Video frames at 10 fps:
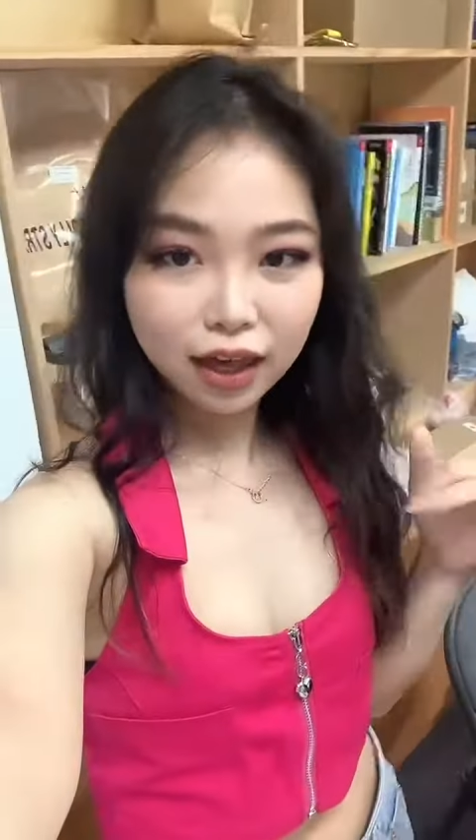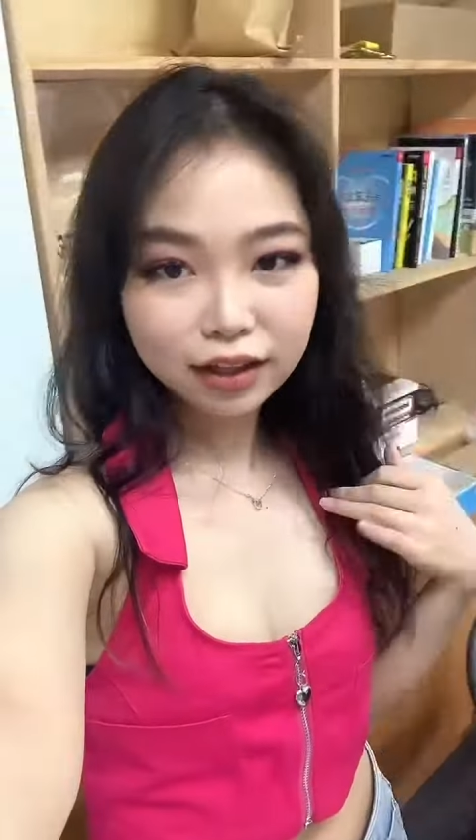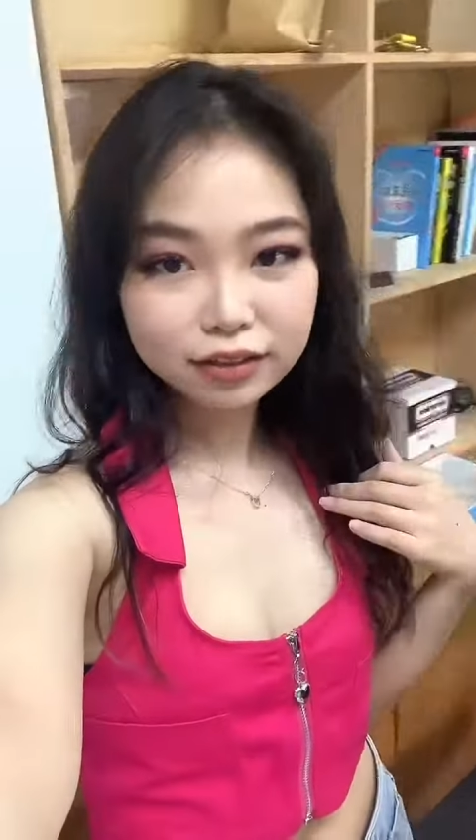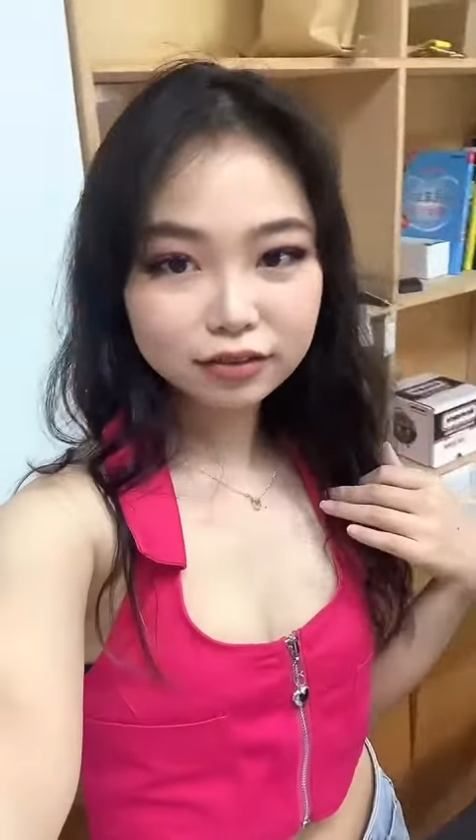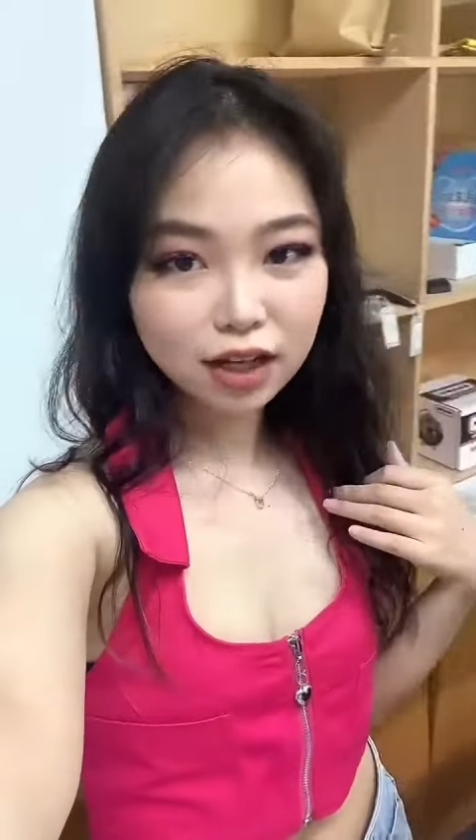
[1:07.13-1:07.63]

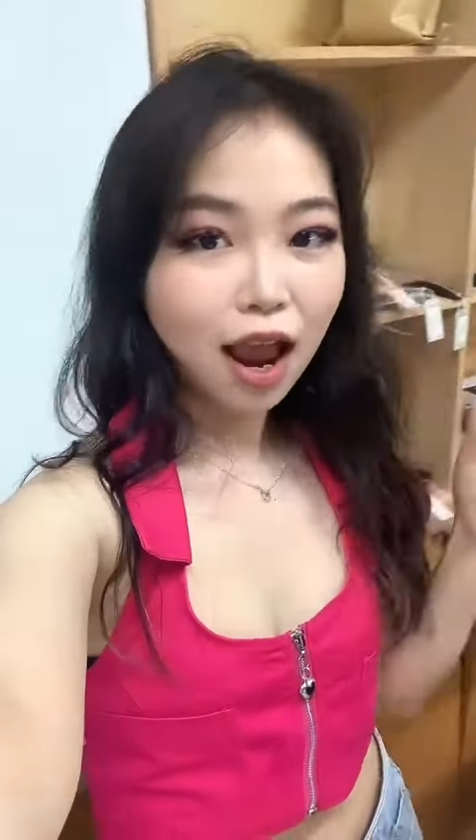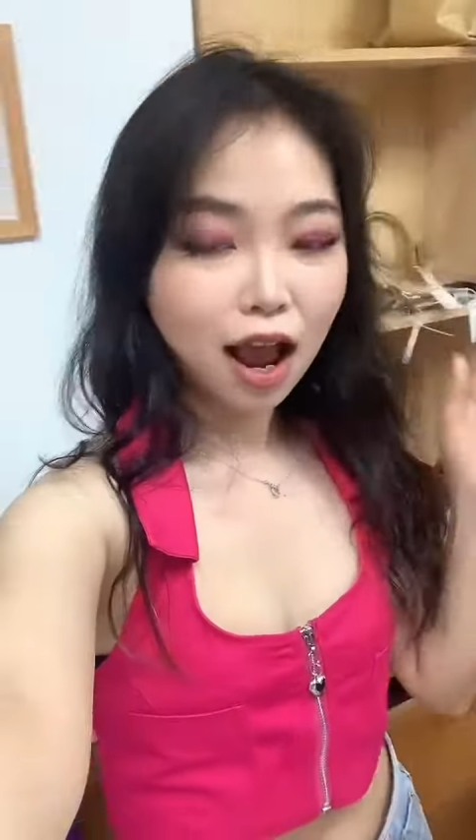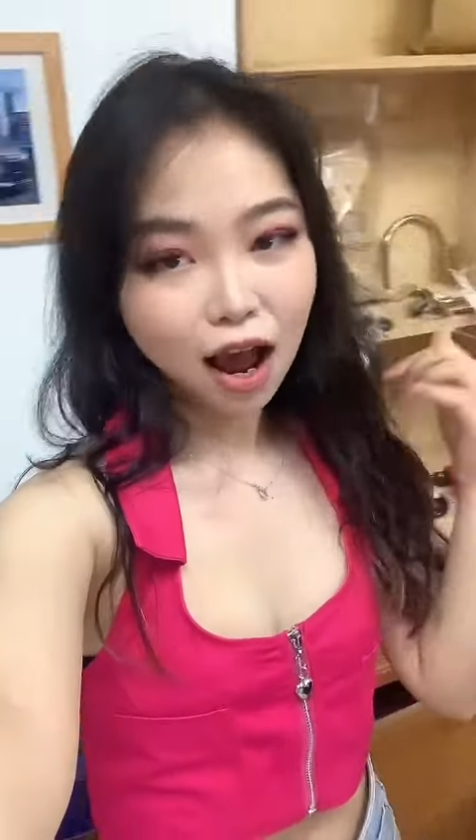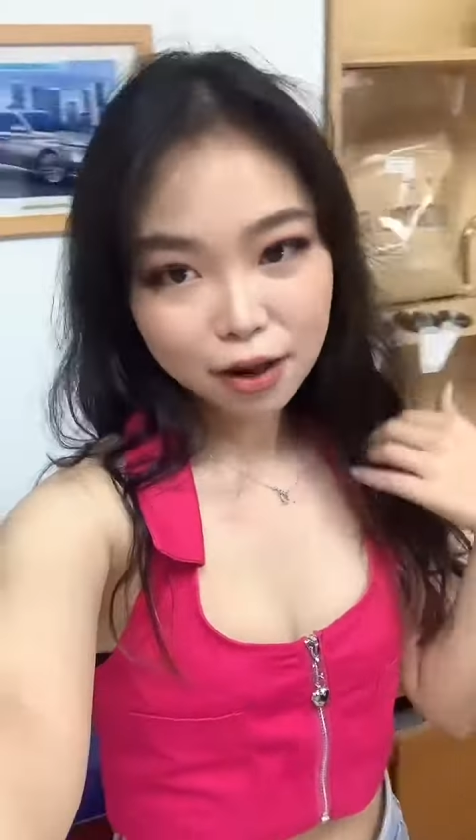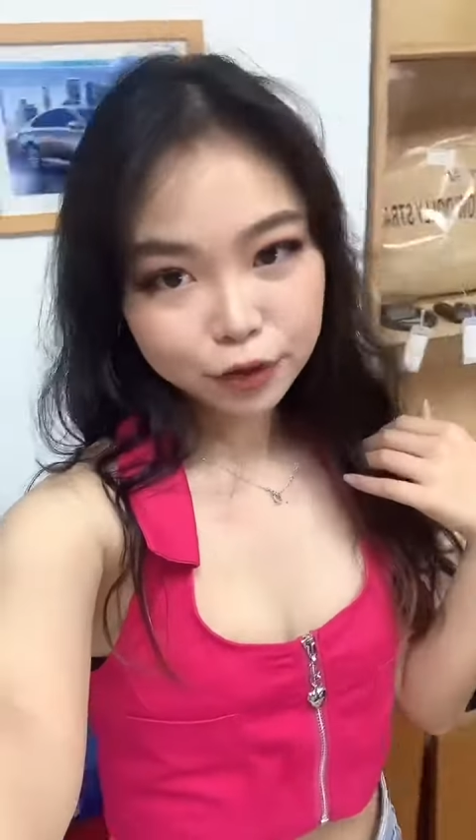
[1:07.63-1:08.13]
and
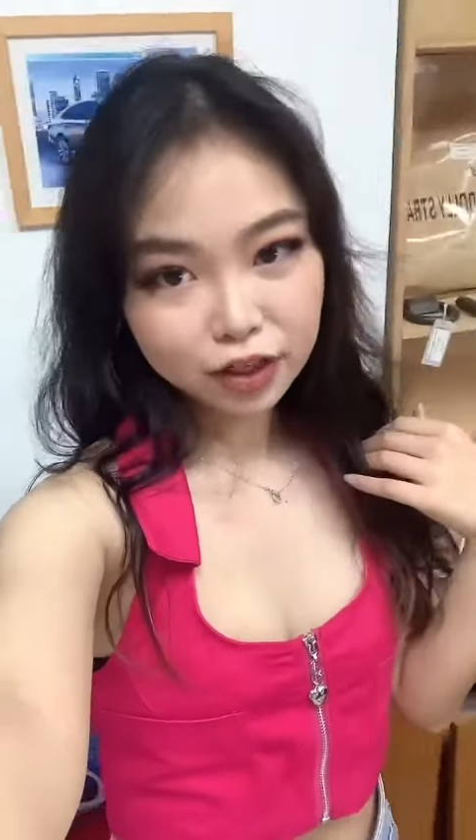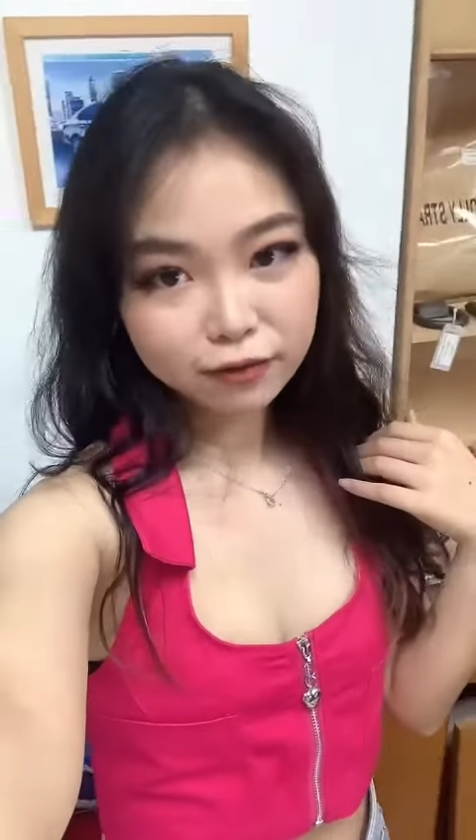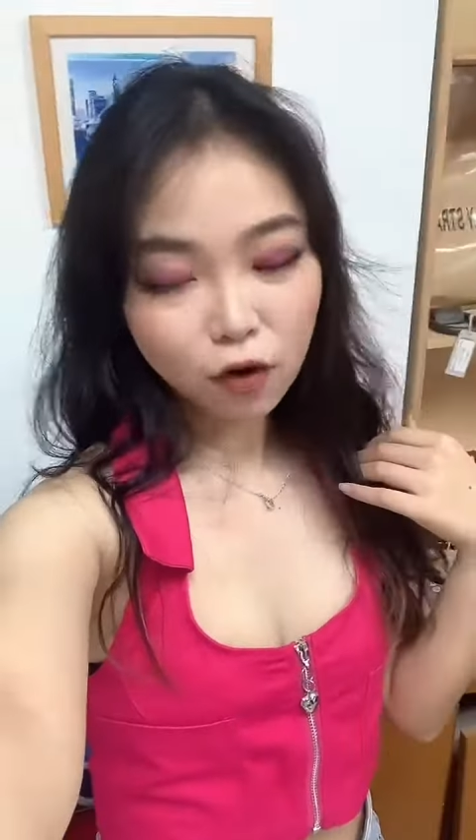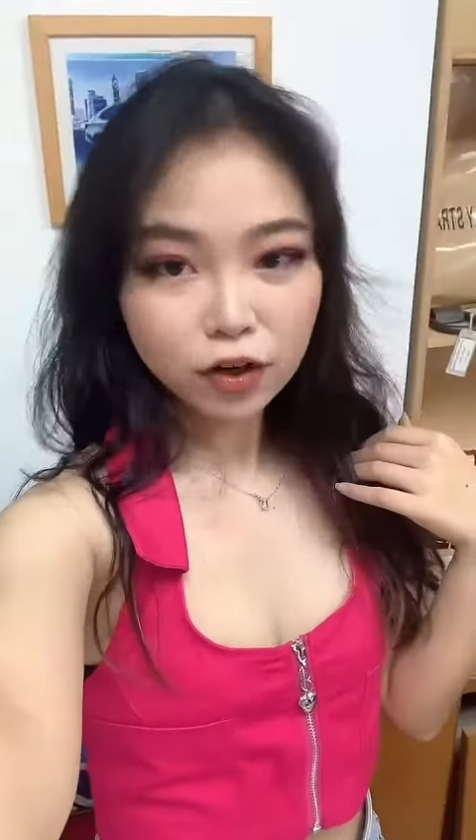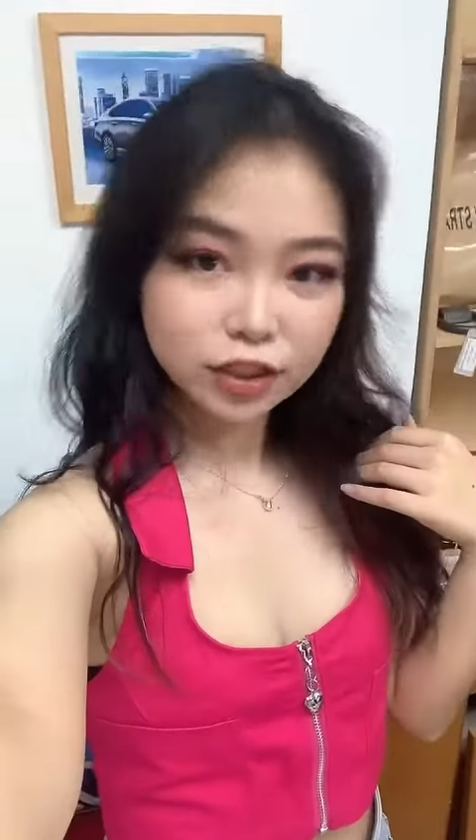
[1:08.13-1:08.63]
I'm
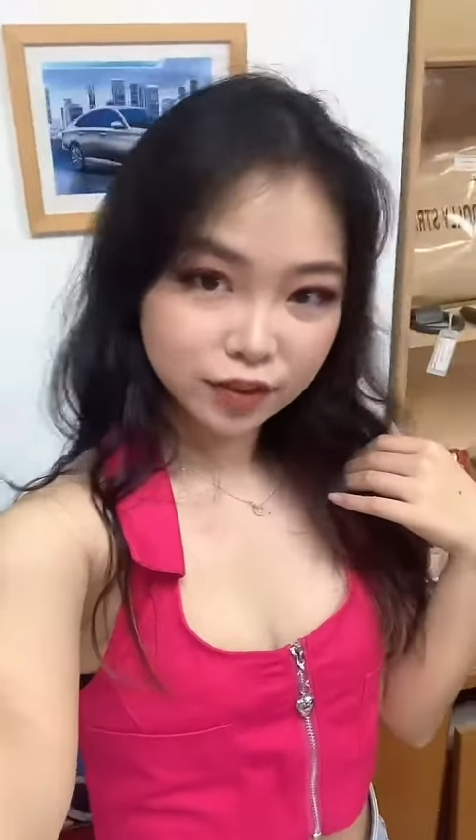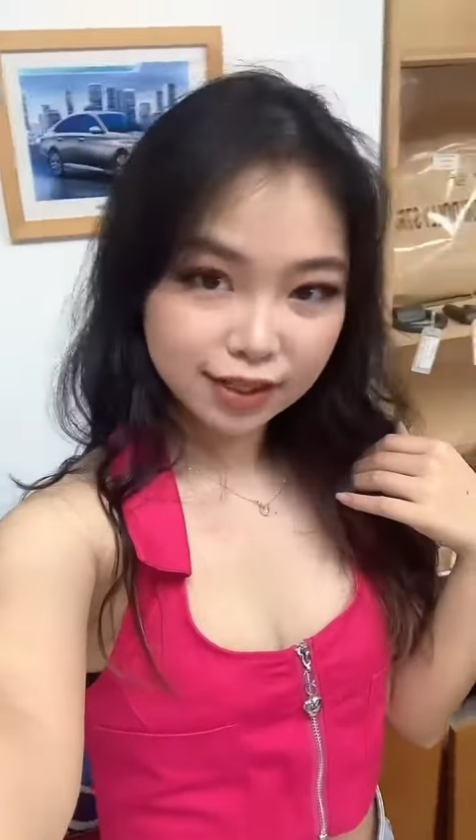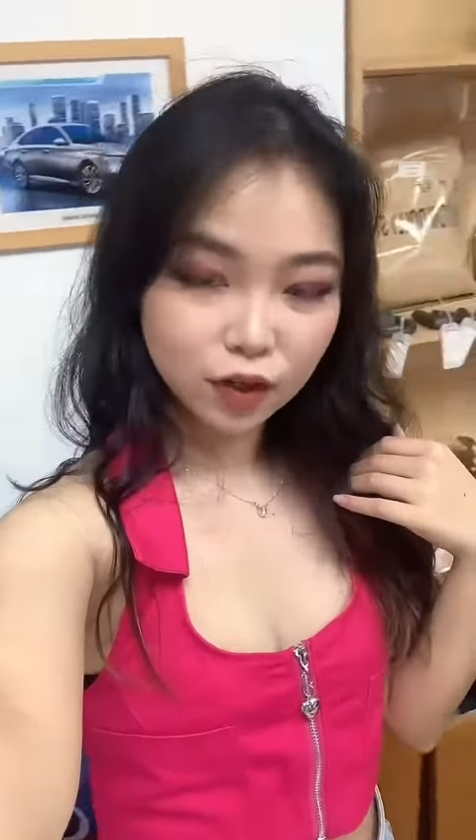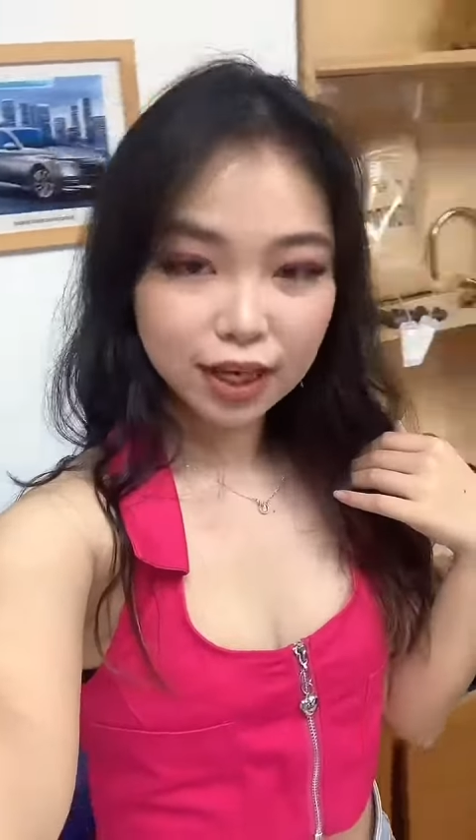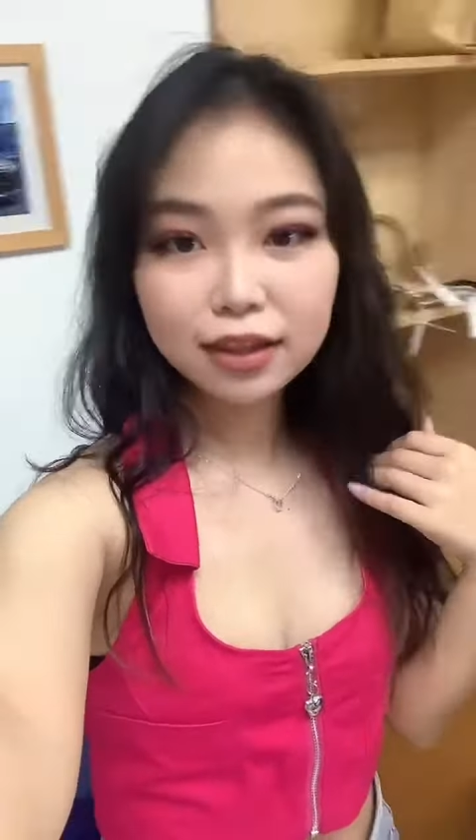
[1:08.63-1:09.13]
looking forward to see you